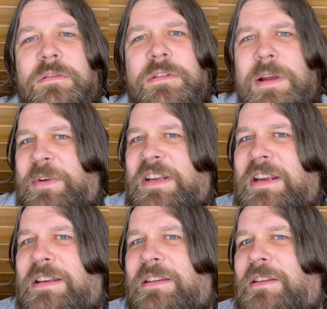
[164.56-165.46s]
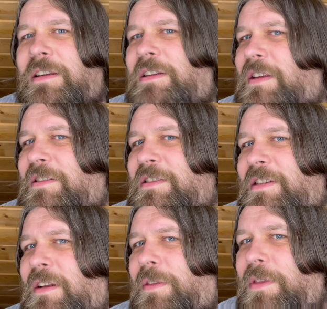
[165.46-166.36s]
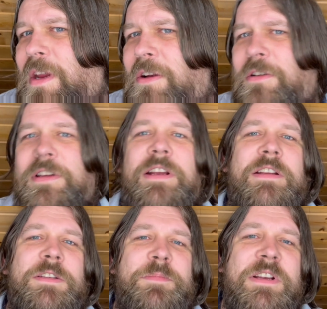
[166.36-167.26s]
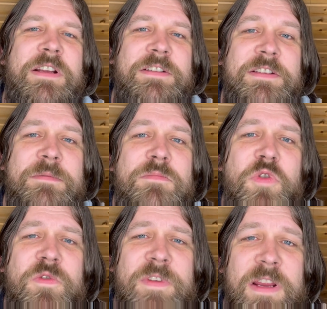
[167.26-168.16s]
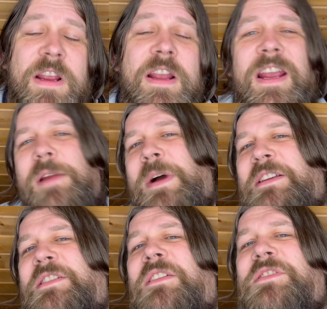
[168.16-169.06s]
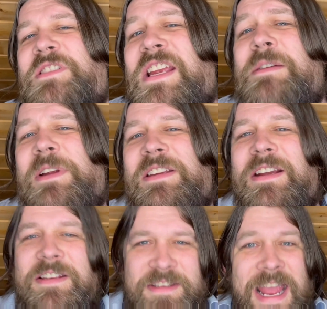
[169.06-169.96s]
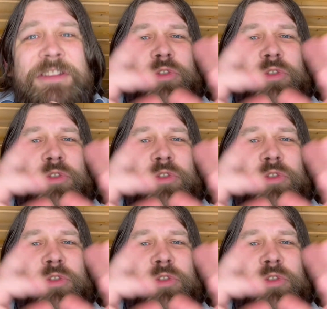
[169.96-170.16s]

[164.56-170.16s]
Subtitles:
Yeah, but it doesn't sell theater tickets because it's a movie. It might sell cinema tickets, that